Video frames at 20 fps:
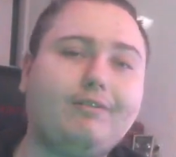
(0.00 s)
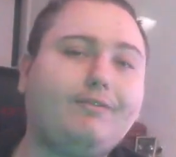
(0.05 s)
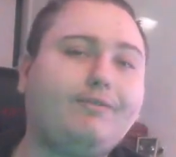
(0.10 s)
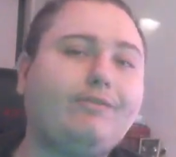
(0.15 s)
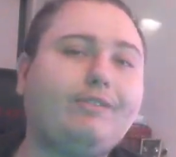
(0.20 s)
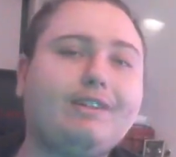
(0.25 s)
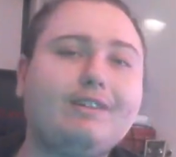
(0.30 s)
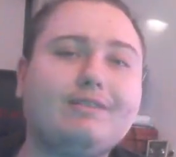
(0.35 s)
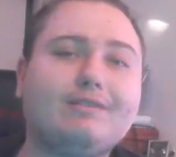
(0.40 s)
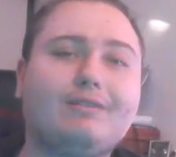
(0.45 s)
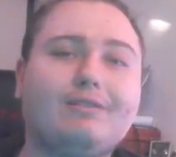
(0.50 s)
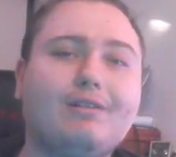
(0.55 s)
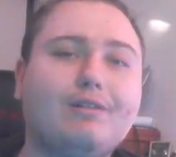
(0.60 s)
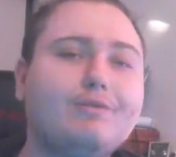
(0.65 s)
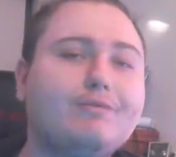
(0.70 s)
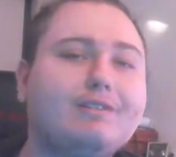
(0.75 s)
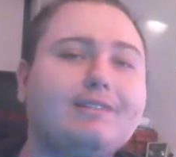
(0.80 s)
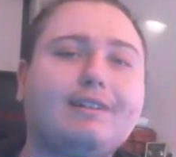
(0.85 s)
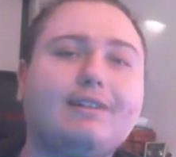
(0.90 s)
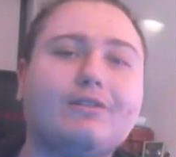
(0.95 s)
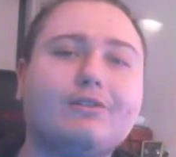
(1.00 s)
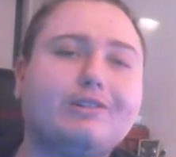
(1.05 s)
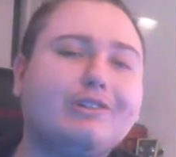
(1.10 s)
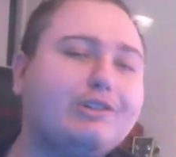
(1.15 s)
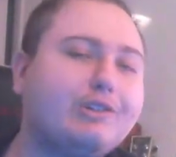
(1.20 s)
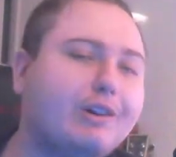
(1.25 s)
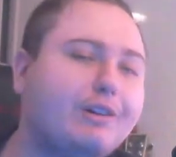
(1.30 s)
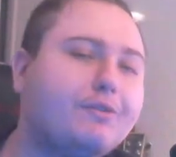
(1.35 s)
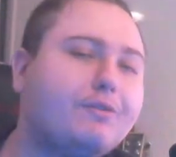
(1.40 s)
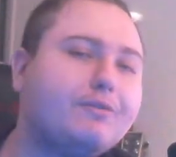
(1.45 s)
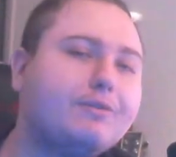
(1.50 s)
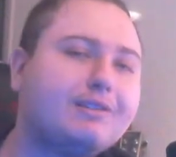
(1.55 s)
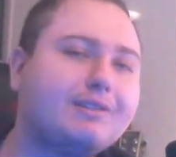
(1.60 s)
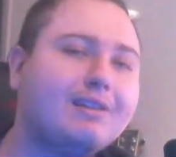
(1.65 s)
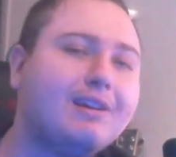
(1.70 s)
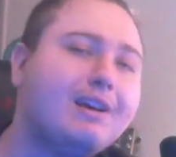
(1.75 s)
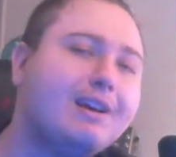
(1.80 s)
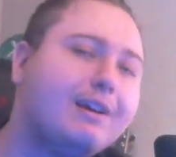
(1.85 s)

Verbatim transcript: of these low tier shows.